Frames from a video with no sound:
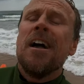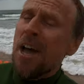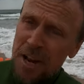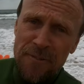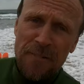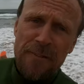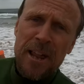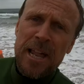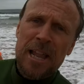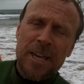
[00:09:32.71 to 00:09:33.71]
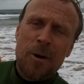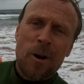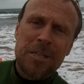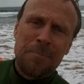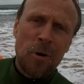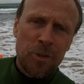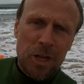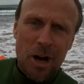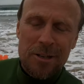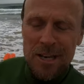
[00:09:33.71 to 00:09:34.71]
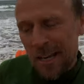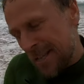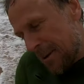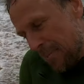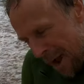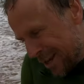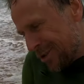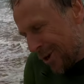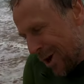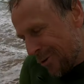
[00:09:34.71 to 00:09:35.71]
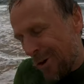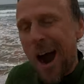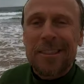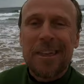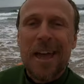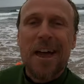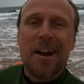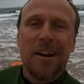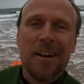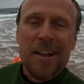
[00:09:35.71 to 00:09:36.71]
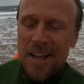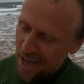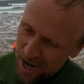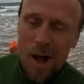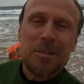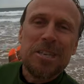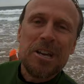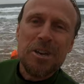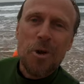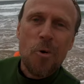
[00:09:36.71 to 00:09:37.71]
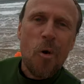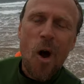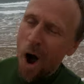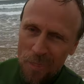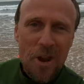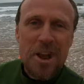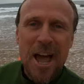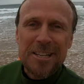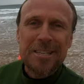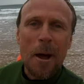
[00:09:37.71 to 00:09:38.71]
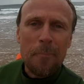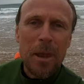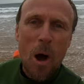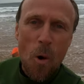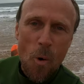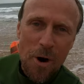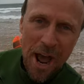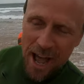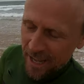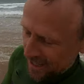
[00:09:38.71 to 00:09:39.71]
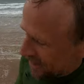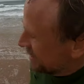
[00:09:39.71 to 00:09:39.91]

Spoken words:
And if you're feeling like you want to support the content, Patreon right there. And I'll see you on the next upload.